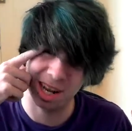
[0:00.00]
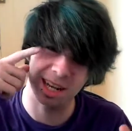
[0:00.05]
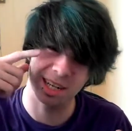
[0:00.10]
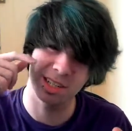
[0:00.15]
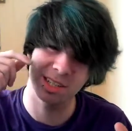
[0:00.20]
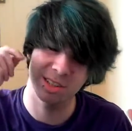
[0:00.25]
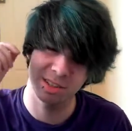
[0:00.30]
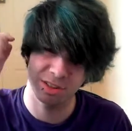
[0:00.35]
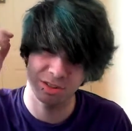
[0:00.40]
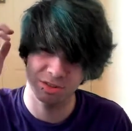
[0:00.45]

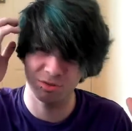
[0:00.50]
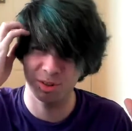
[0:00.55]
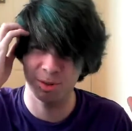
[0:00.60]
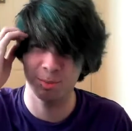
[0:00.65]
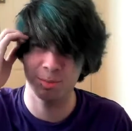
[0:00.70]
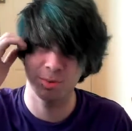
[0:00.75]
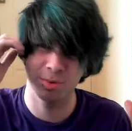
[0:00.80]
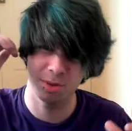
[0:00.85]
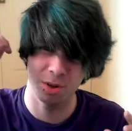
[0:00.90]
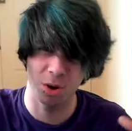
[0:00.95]

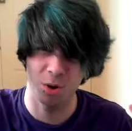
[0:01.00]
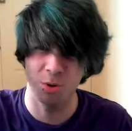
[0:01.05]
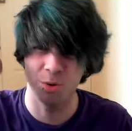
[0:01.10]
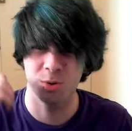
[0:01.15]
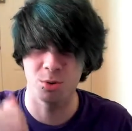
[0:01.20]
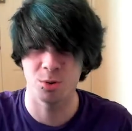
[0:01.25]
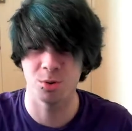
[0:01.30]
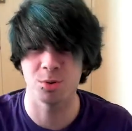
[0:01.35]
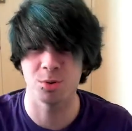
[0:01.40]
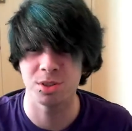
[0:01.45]
strip tone
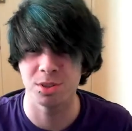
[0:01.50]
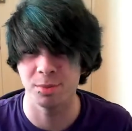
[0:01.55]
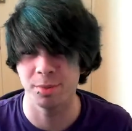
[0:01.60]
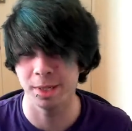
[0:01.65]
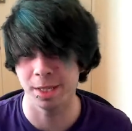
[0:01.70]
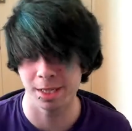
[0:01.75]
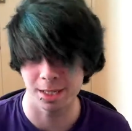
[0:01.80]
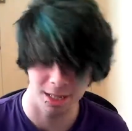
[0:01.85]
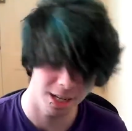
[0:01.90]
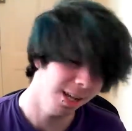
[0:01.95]
or
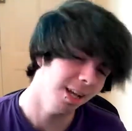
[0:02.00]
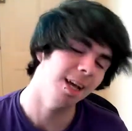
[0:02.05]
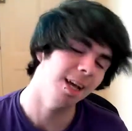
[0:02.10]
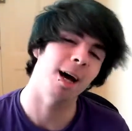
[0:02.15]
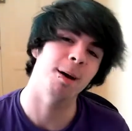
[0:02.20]
something. I